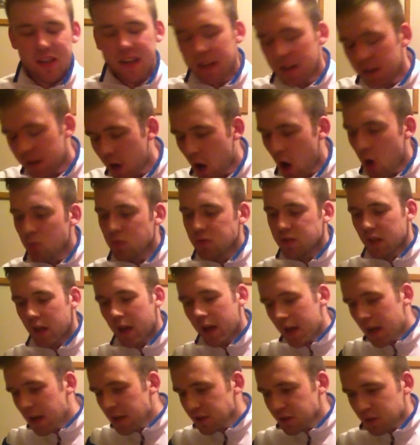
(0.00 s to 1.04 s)
He knows that
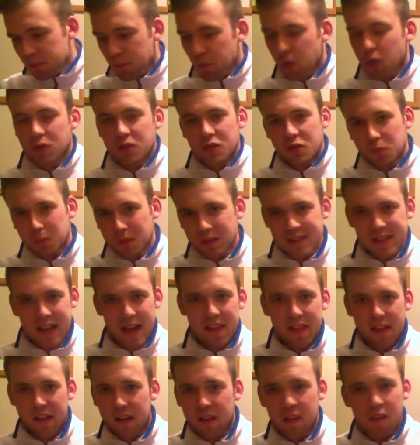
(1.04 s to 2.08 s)
supporters will take
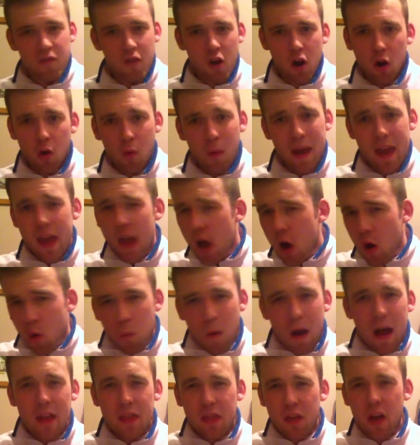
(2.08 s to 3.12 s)
that in the wrong way.
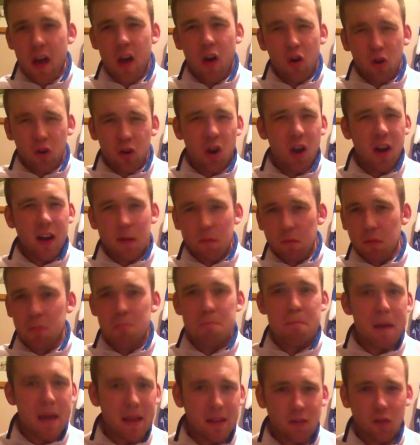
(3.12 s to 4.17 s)
Whether or not he was
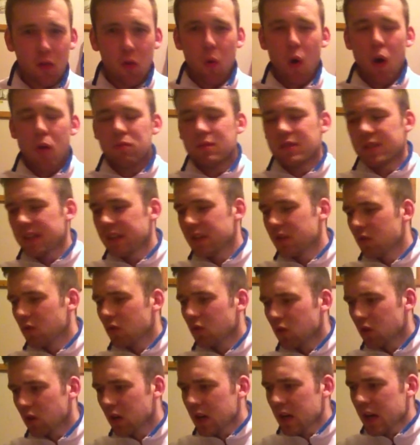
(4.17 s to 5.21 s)
misquoted
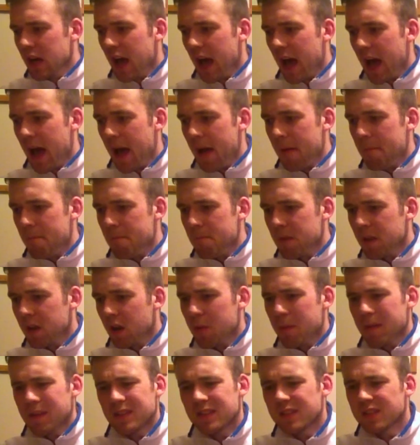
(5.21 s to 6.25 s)
or
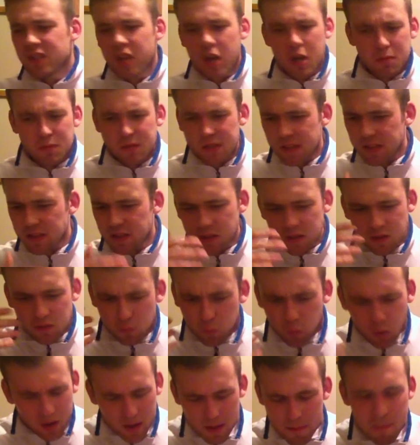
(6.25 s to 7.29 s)
misinterpreted is
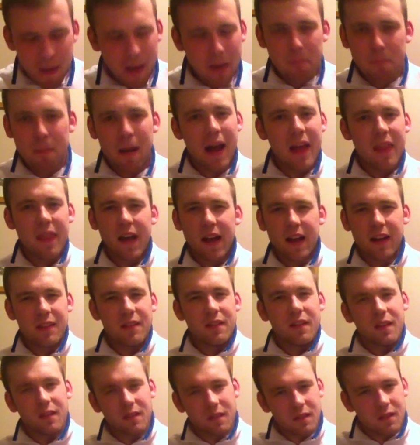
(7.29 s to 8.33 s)
what he meant by that is
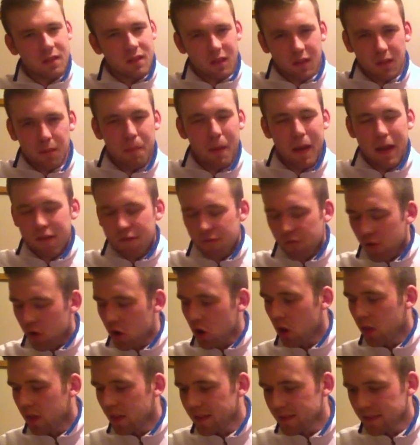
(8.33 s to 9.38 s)
a debate for
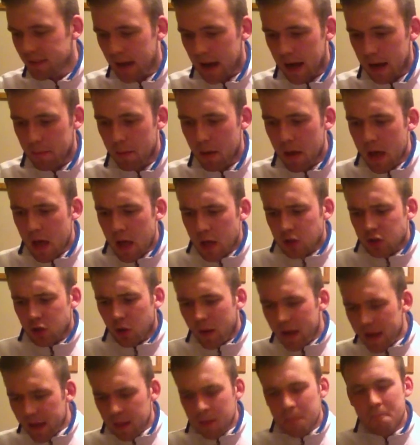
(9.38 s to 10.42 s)
another time. So
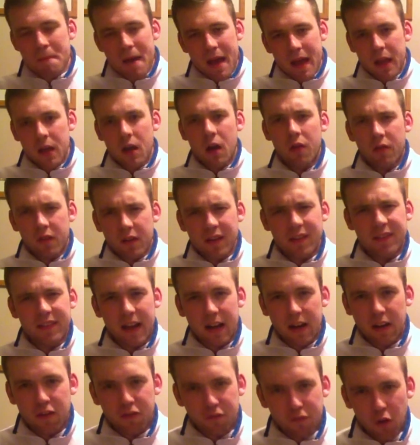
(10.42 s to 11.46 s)
he'll admit that he's
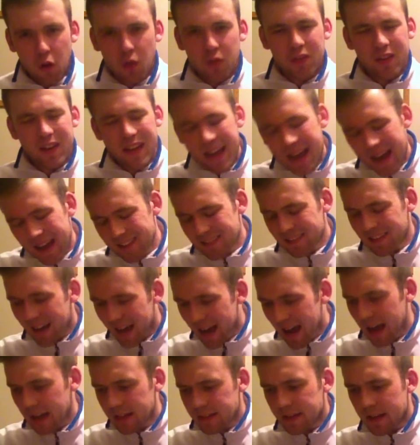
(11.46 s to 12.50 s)
had his faults and he hasn't
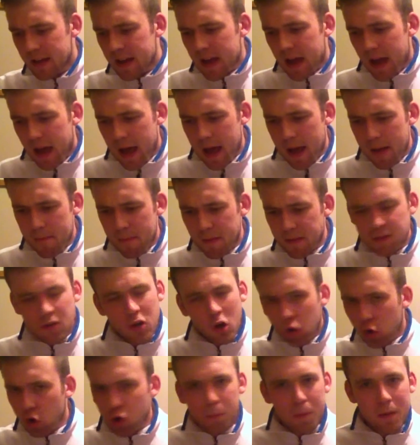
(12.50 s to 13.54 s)
had it's
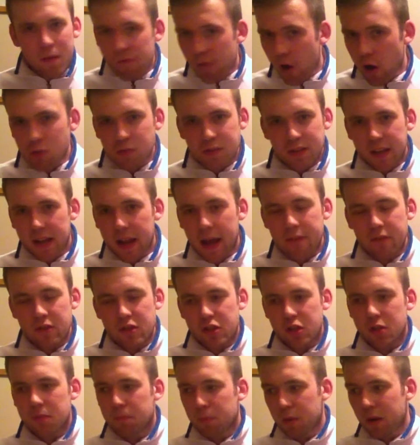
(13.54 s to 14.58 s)
not all been rosy at
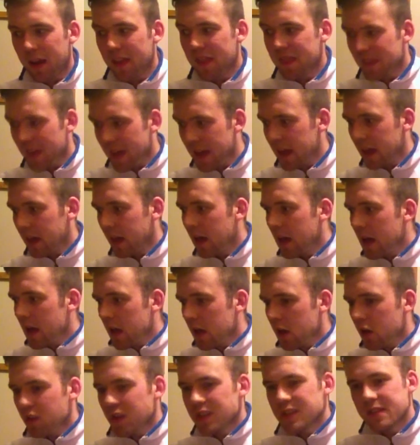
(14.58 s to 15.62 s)
Everton, but I think
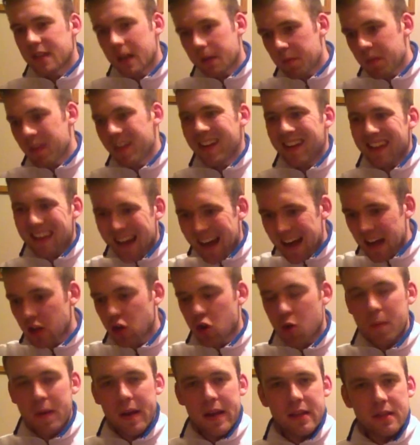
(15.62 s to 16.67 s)
the stigma that he had
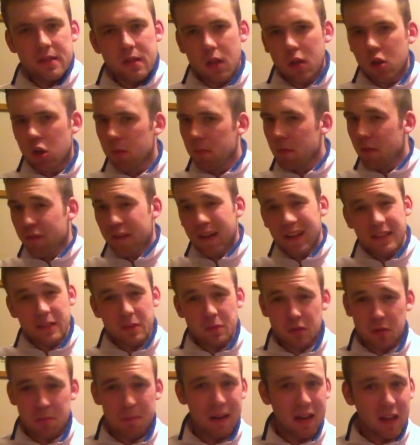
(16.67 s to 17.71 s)
coming into the club, the fact he
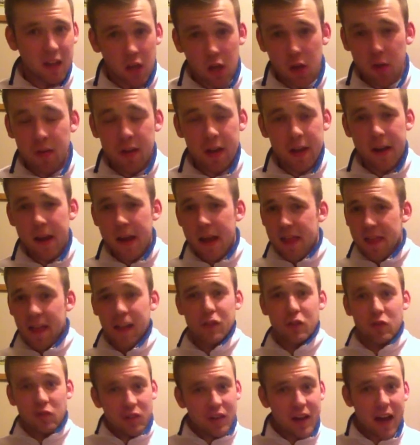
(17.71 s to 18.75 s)
was a Mancunian, that
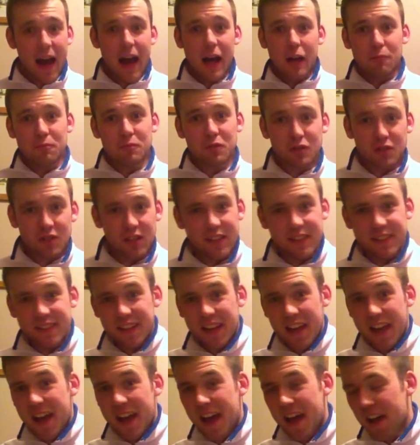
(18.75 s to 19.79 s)
doesn't help, does it,
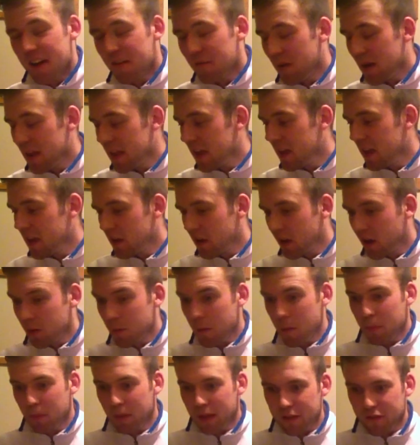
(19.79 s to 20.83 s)
when you come
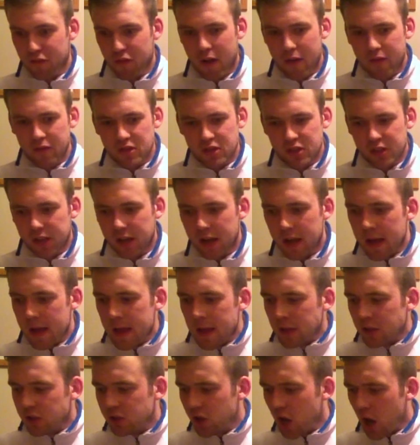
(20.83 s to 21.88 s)
and play for Everton.
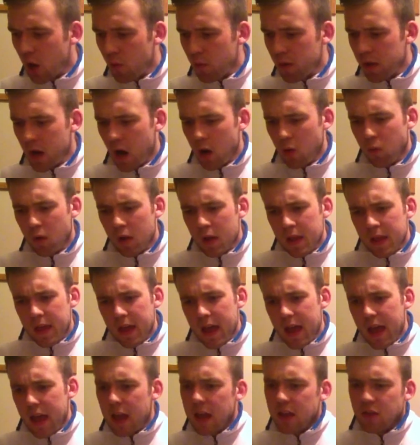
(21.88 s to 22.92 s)
So
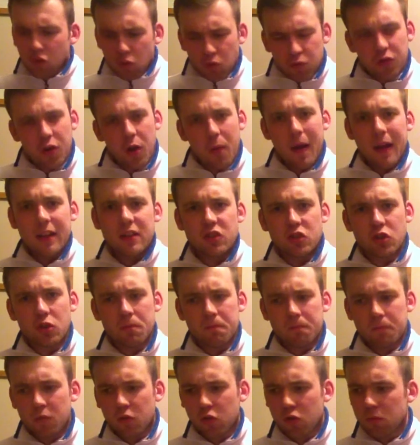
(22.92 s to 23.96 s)
he's also had
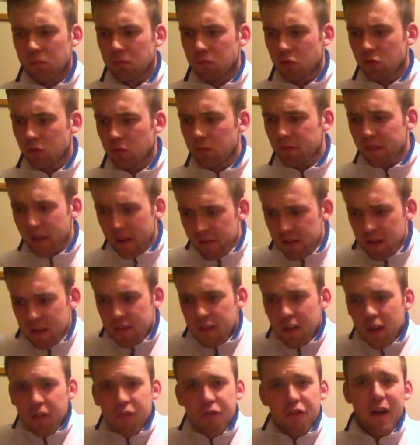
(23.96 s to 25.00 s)
some very
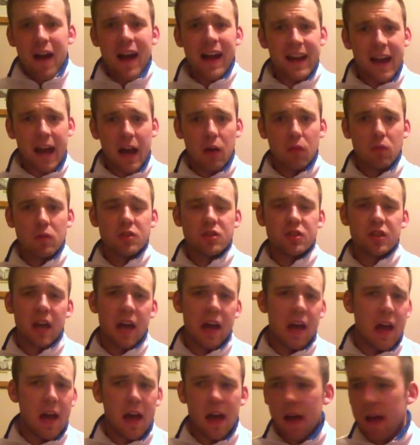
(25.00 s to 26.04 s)
fine hours.
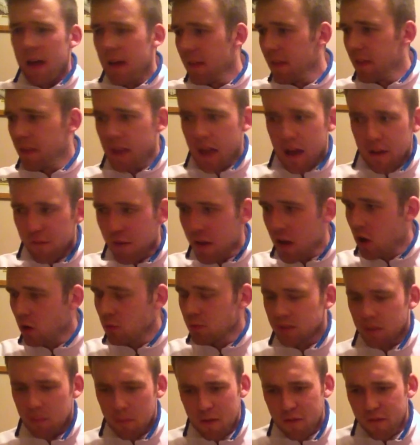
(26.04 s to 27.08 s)
The FA Cup
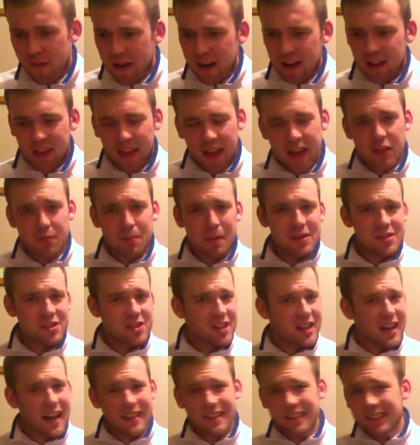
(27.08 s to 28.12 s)
semi-final against Manchester
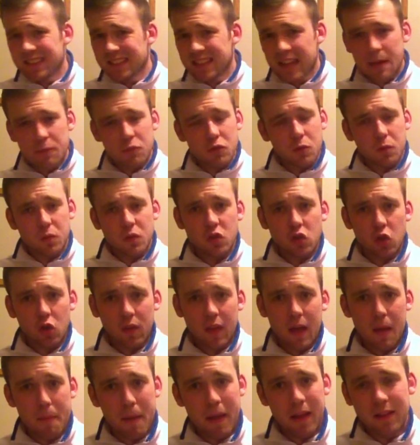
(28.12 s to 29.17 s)
United, stepped up and took
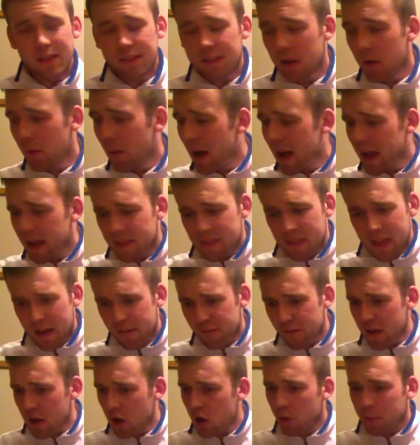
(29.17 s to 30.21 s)
that penalty away. In the
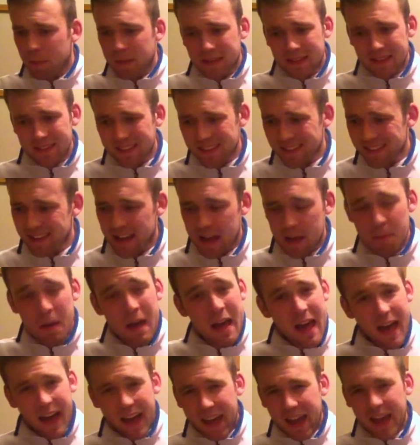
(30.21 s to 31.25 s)
FA Cup, he did the same
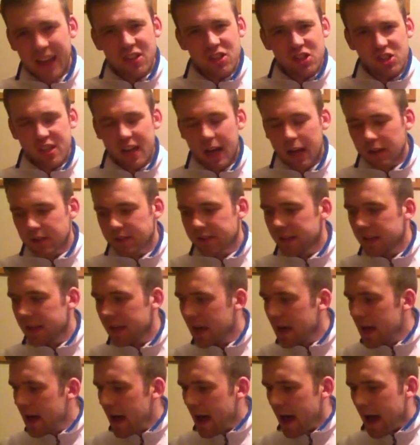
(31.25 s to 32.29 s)
against Chelsea,
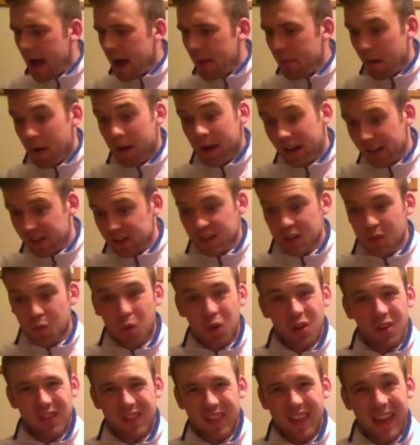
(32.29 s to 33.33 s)
and actually won
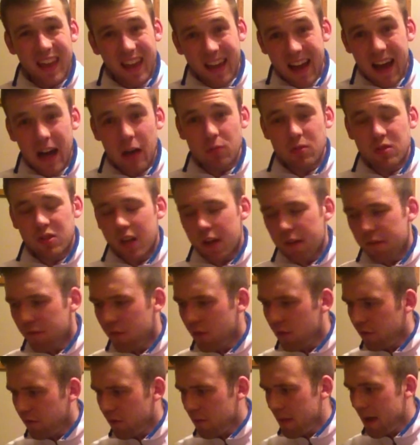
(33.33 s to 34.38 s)
us the encounter
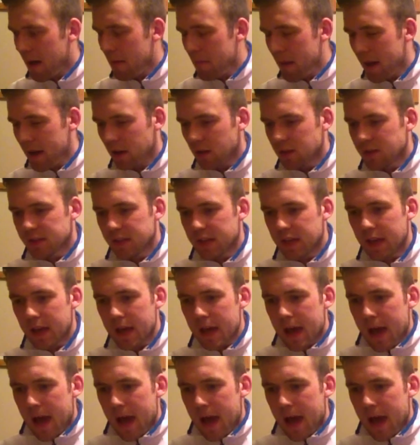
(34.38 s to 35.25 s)
from that penalty.